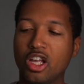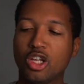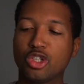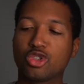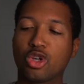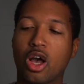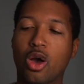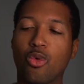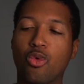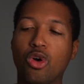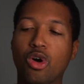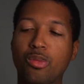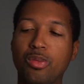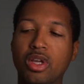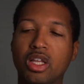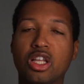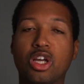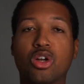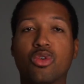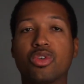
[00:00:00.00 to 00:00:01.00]
So I will be
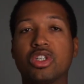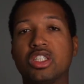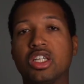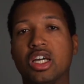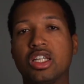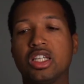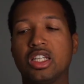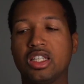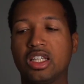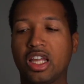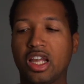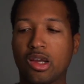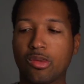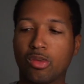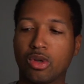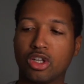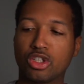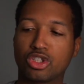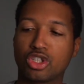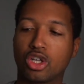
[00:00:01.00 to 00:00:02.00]
a little redundant there,
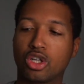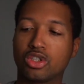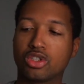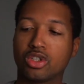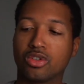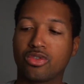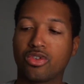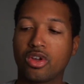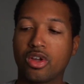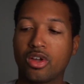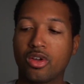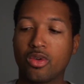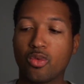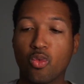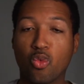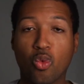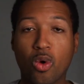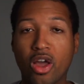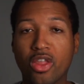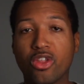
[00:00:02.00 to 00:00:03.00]
but in terms of
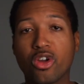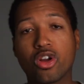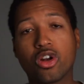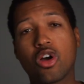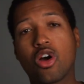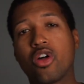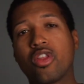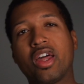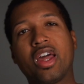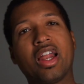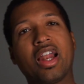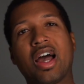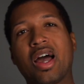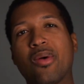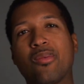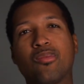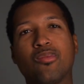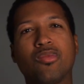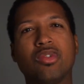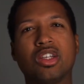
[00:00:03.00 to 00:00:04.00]
weather and all that,
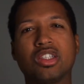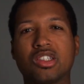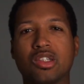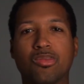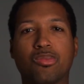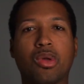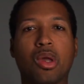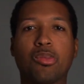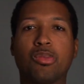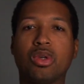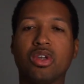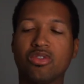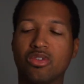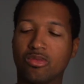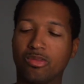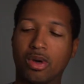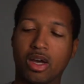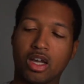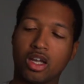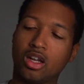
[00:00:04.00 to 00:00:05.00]
it's a pet peeve
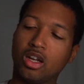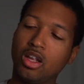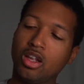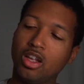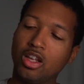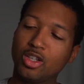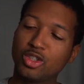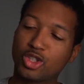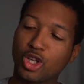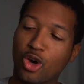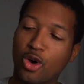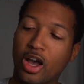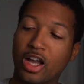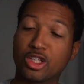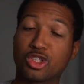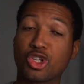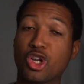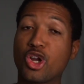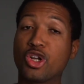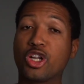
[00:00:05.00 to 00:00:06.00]
of mine. So I
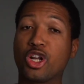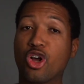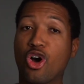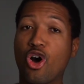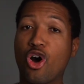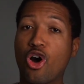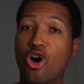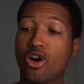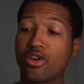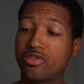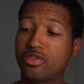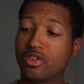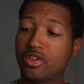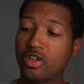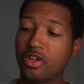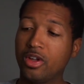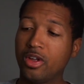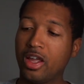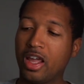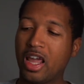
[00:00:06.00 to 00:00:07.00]
turned it off,
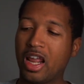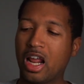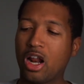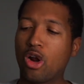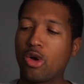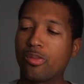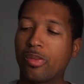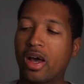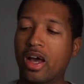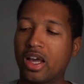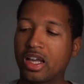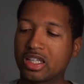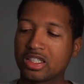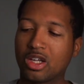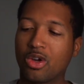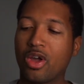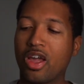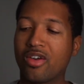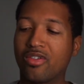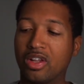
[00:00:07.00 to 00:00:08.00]
and I don't mind because
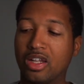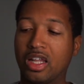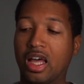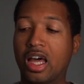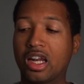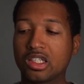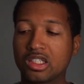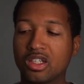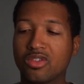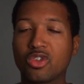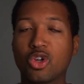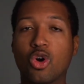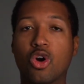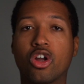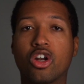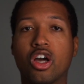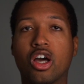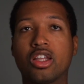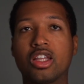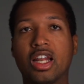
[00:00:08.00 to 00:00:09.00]
I don't have a lot of stuff
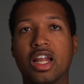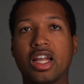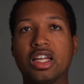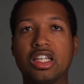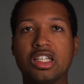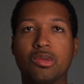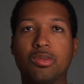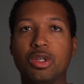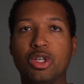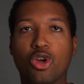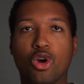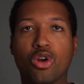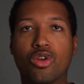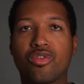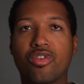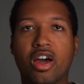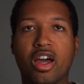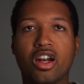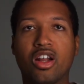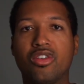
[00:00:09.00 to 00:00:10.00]
going on that I need to be
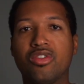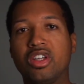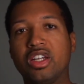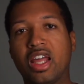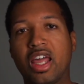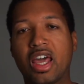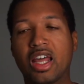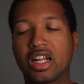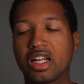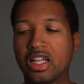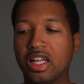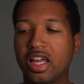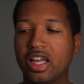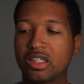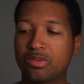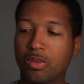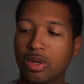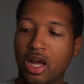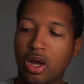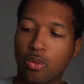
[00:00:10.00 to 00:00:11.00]
notified of in the at a
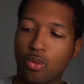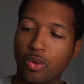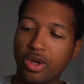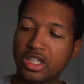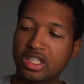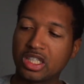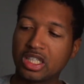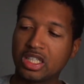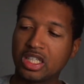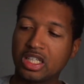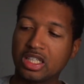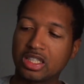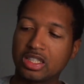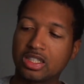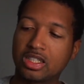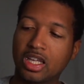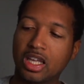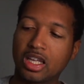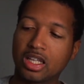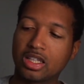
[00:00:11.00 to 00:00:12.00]
glance, but I wish it
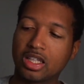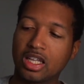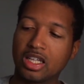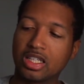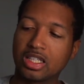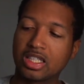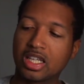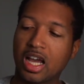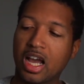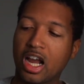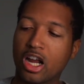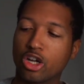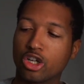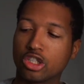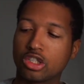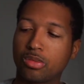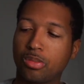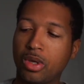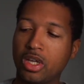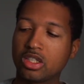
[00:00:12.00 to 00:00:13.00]
didn't take the entire
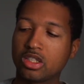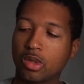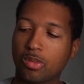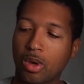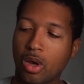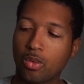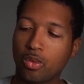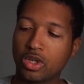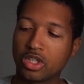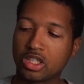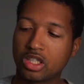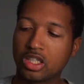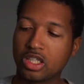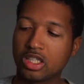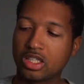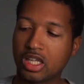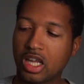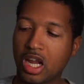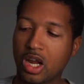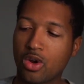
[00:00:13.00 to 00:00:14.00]
space up. I wish
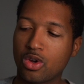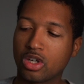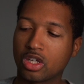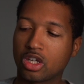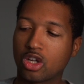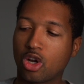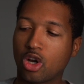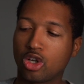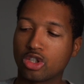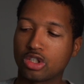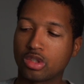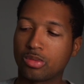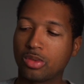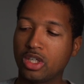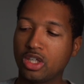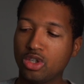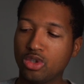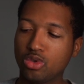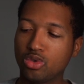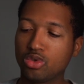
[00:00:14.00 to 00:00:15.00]
this area could also be
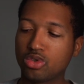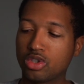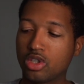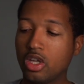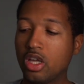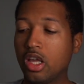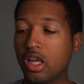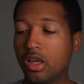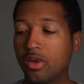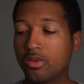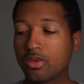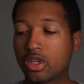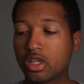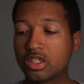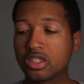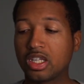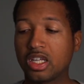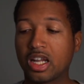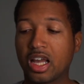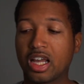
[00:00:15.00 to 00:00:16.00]
used,
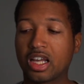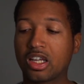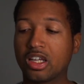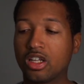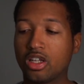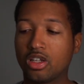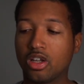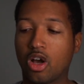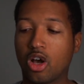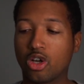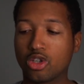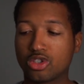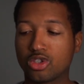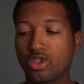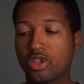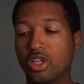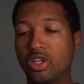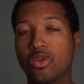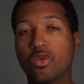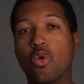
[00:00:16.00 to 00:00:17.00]
because then I could also
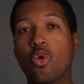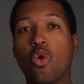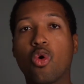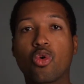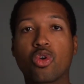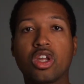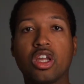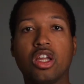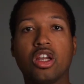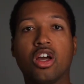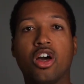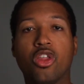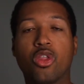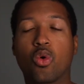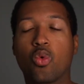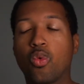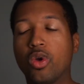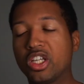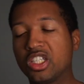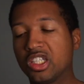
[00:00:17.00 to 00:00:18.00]
then orient other
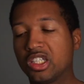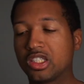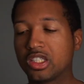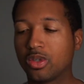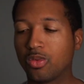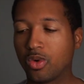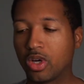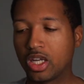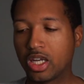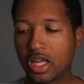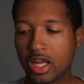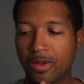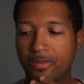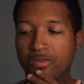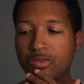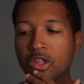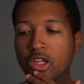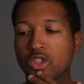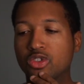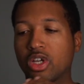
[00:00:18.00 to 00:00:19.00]
widgets and whatnot.
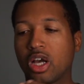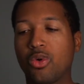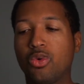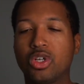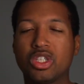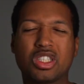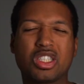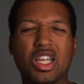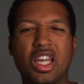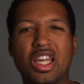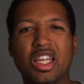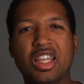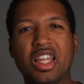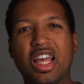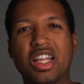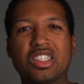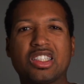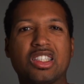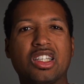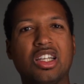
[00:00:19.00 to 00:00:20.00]
So I will say
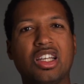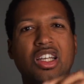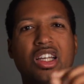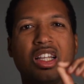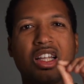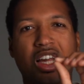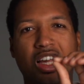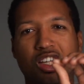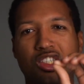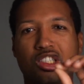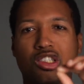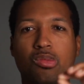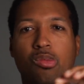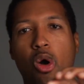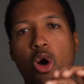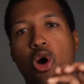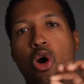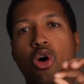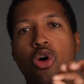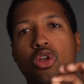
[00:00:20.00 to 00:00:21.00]
that's like a
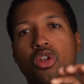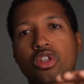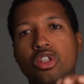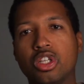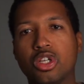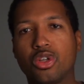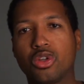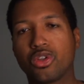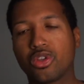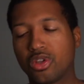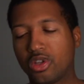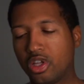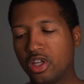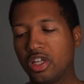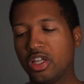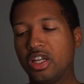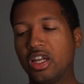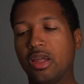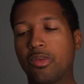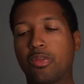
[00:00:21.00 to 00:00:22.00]
small little
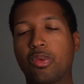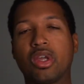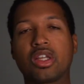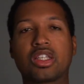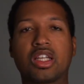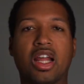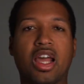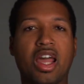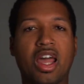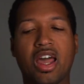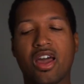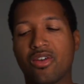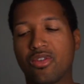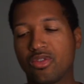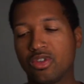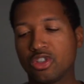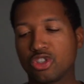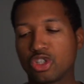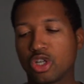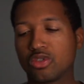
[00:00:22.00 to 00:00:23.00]
nitpick that I
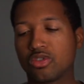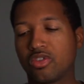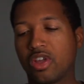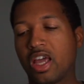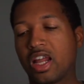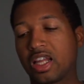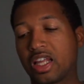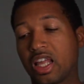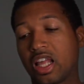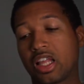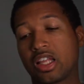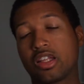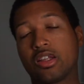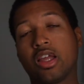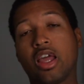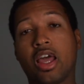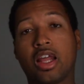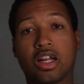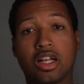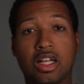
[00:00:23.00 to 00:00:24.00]
have in terms of at
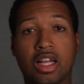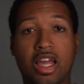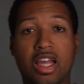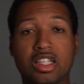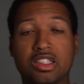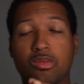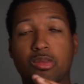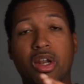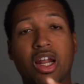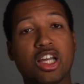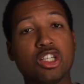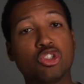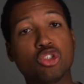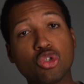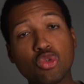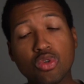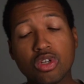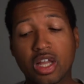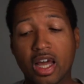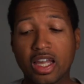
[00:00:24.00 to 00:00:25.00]
a glance, but I
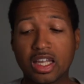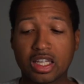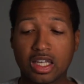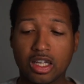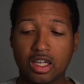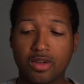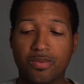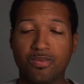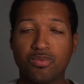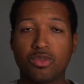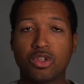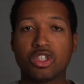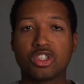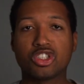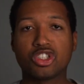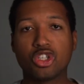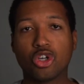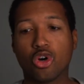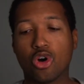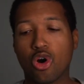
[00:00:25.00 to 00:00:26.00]
do like it
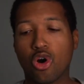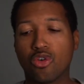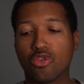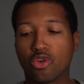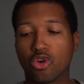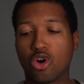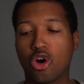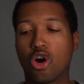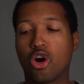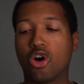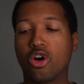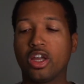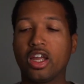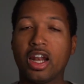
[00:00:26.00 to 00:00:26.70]
still overall.